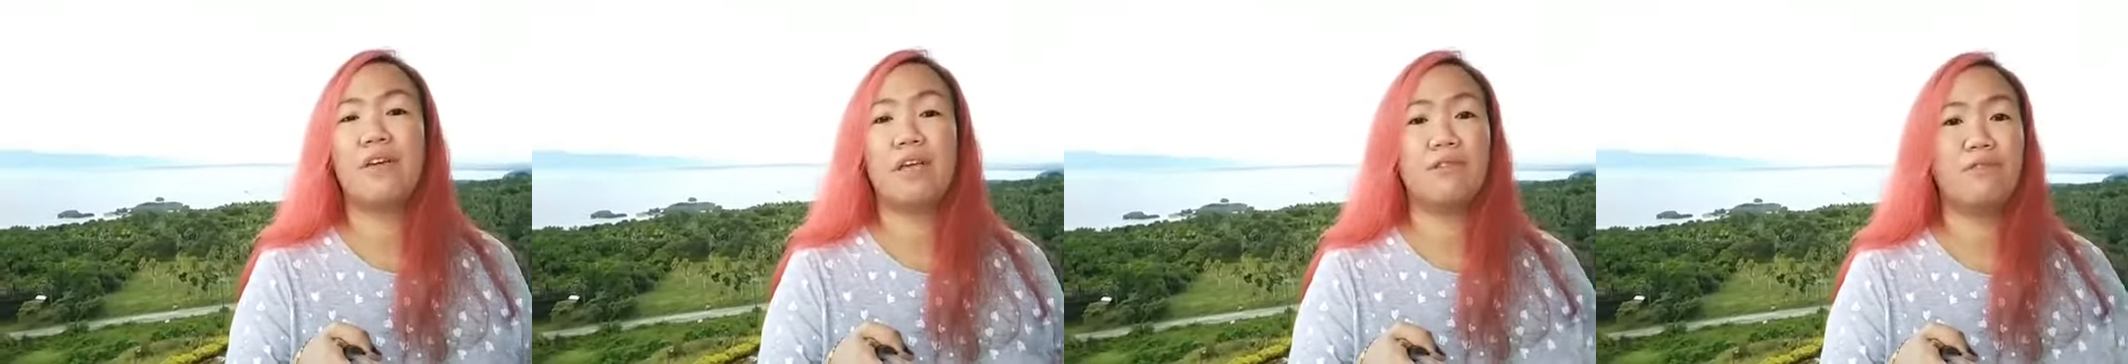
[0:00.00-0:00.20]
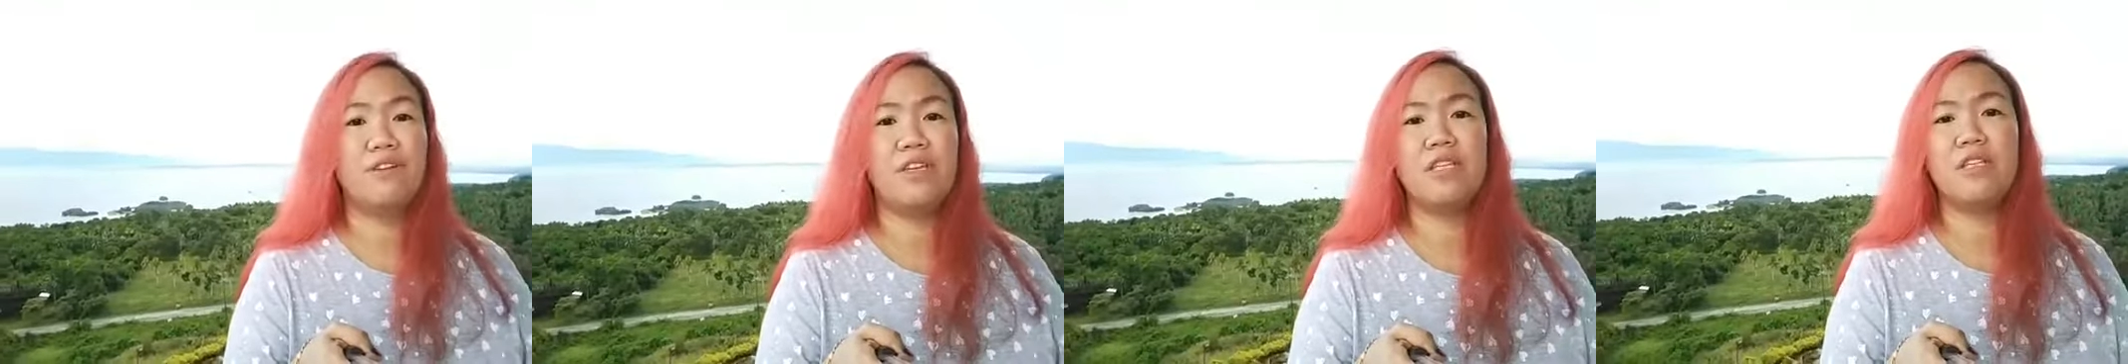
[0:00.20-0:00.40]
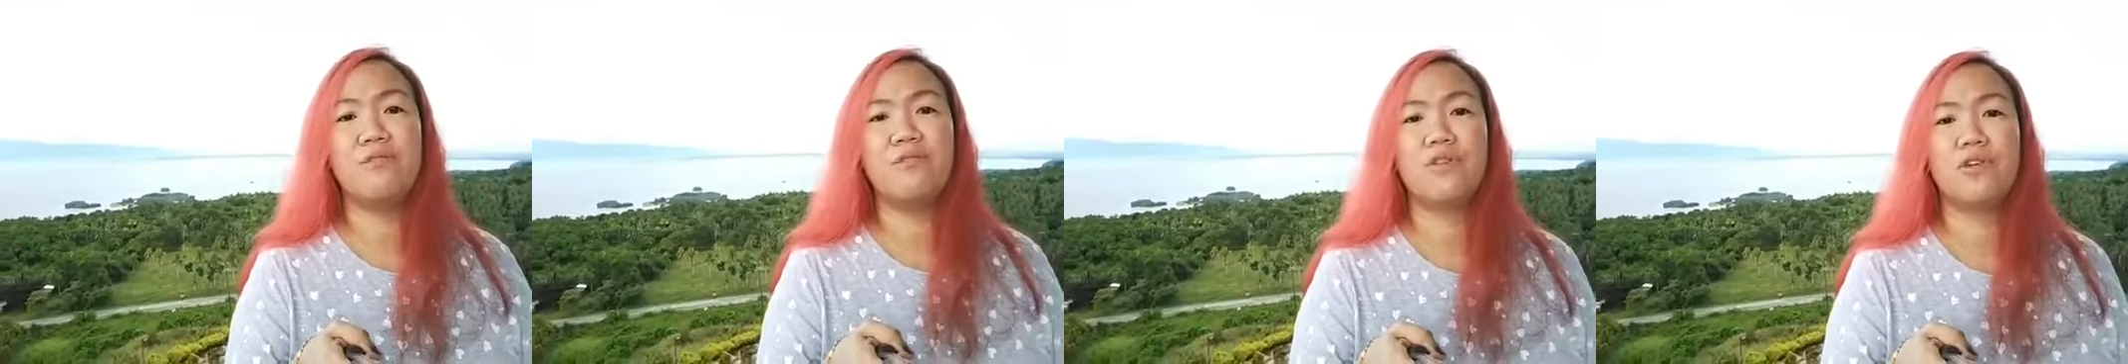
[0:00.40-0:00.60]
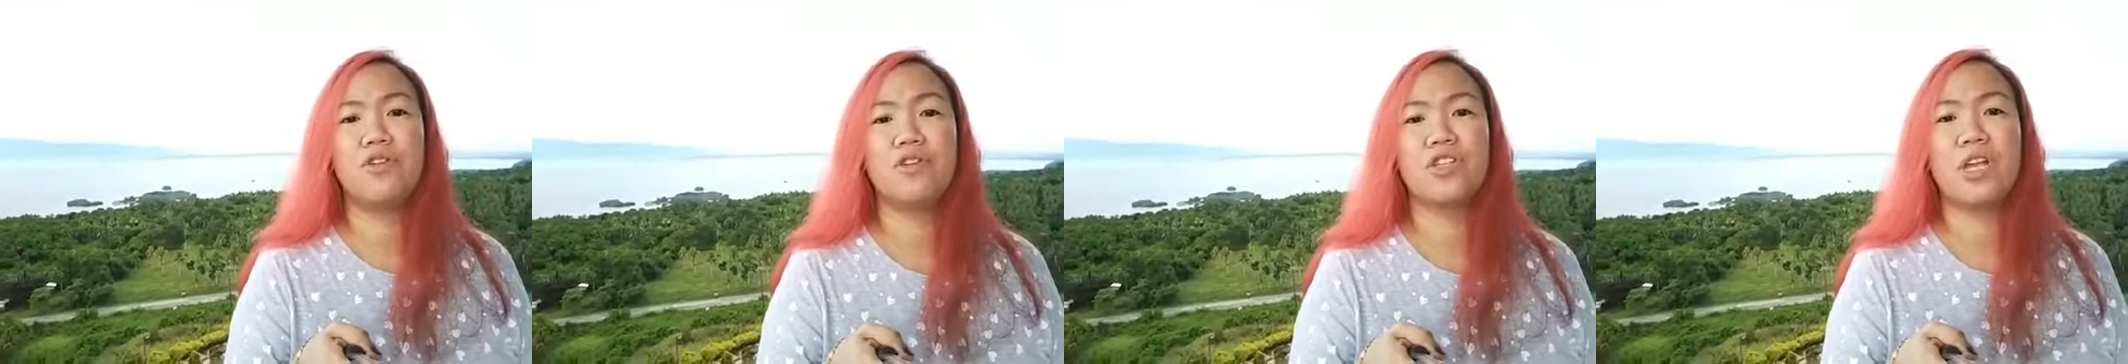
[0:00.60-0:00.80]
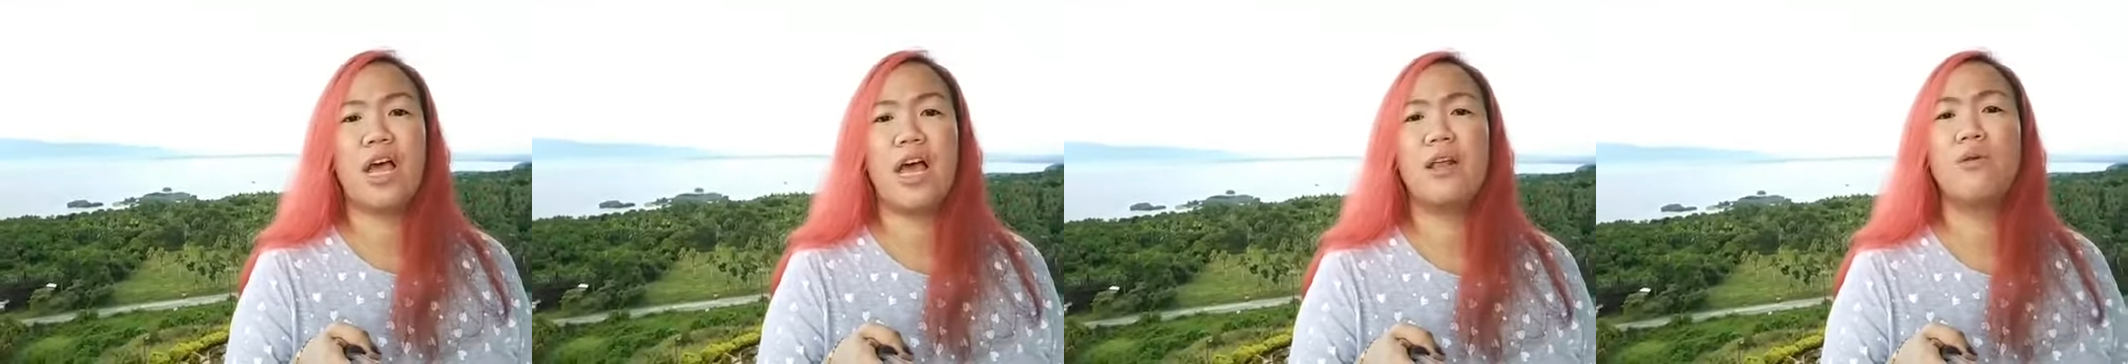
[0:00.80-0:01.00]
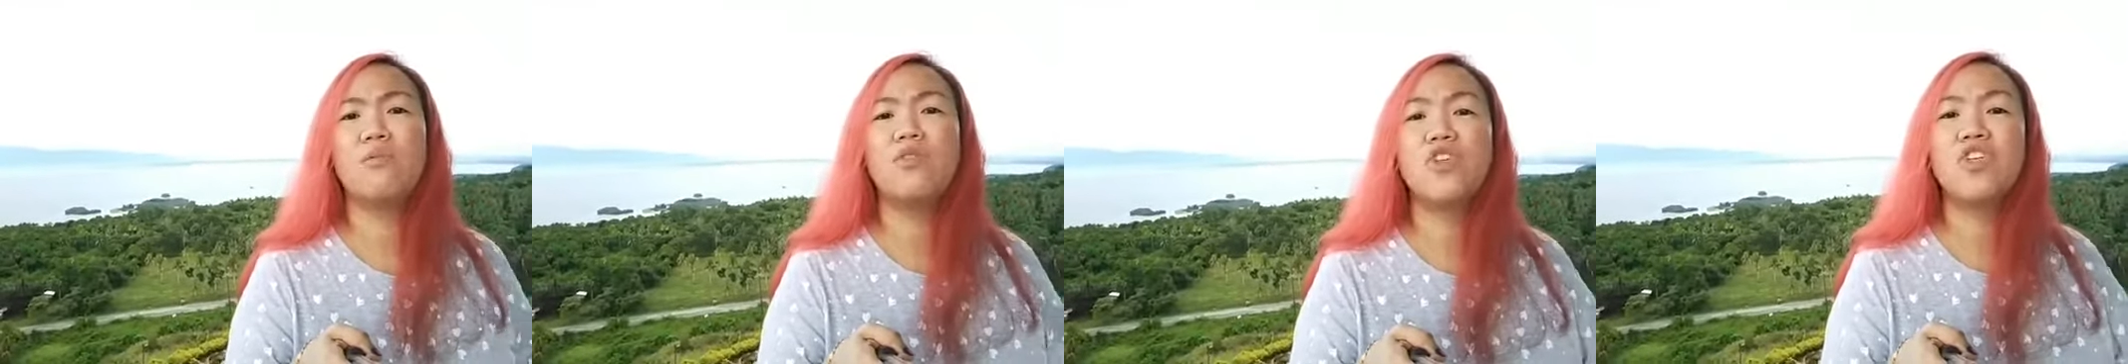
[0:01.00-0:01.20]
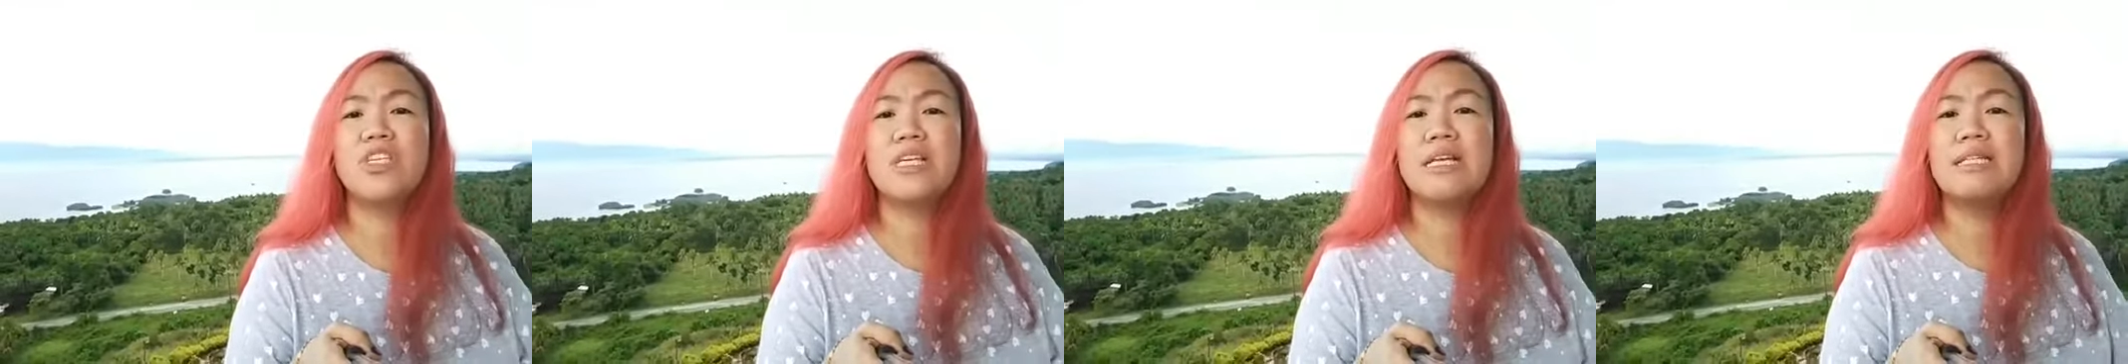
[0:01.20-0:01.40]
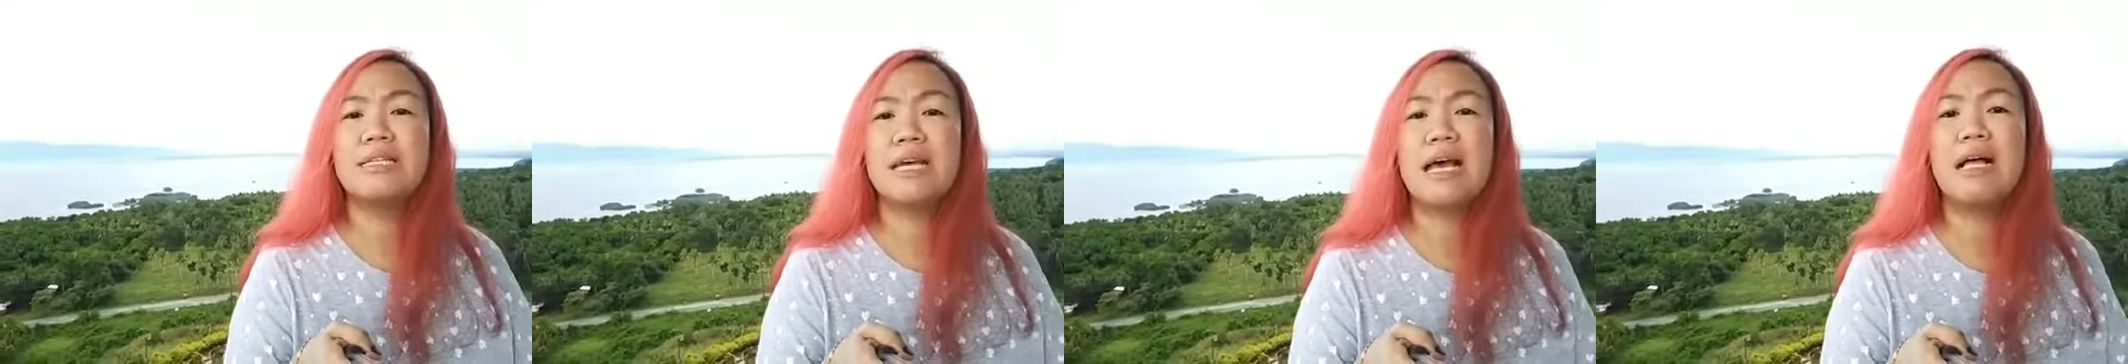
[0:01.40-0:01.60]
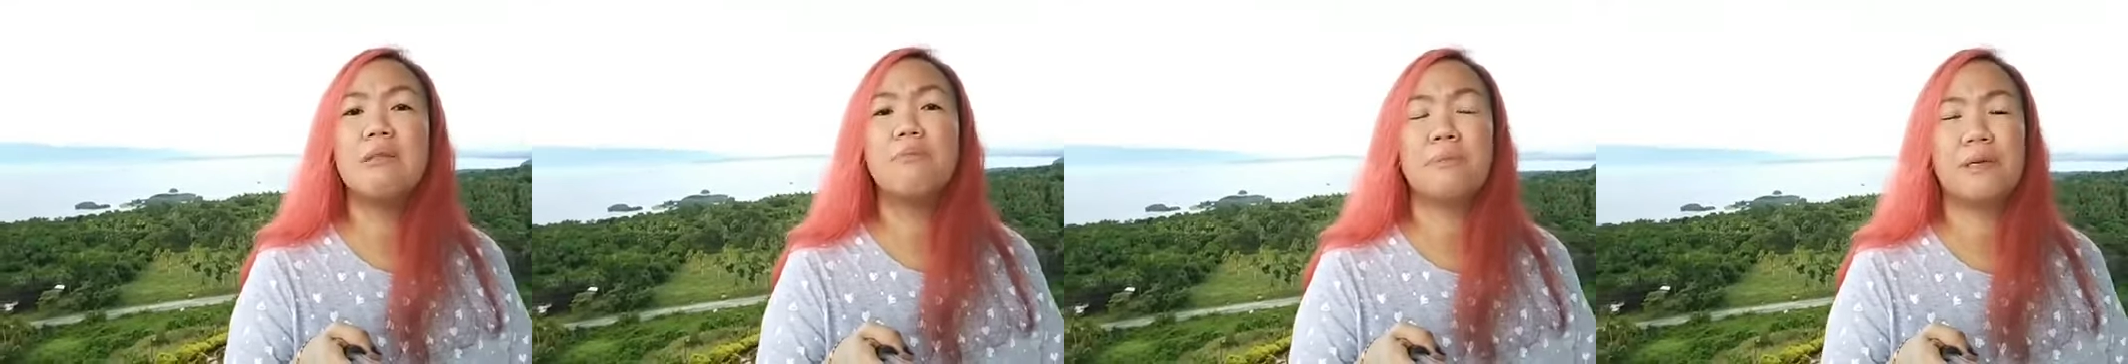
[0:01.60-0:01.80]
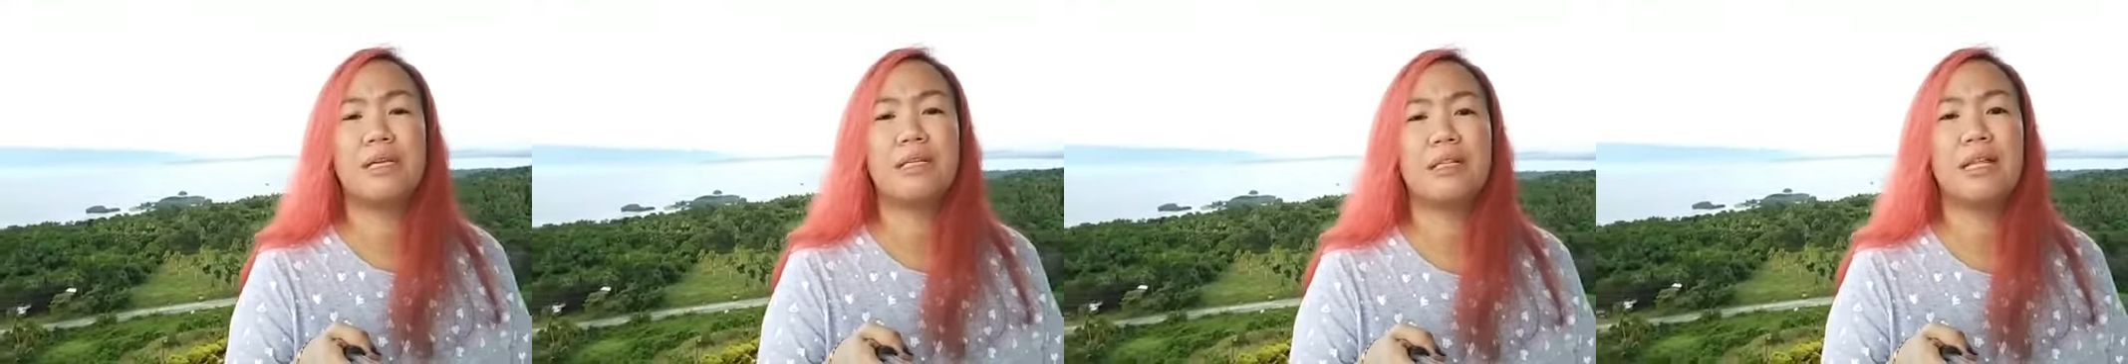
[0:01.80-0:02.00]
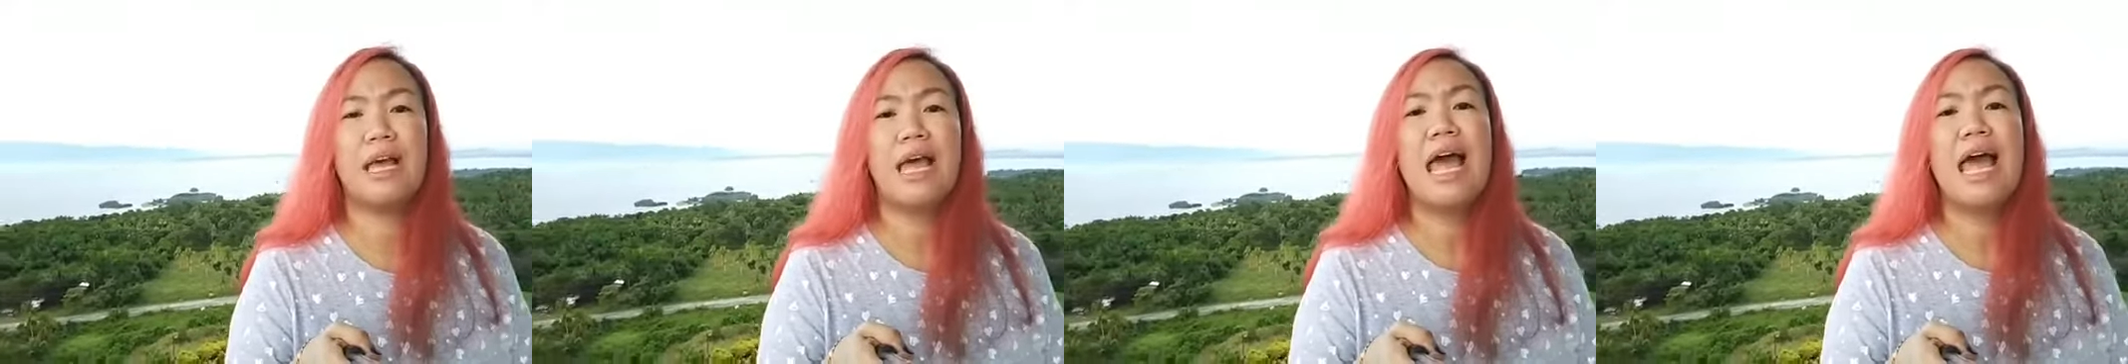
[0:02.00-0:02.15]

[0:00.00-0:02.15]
and vice versa, and we just can't help it.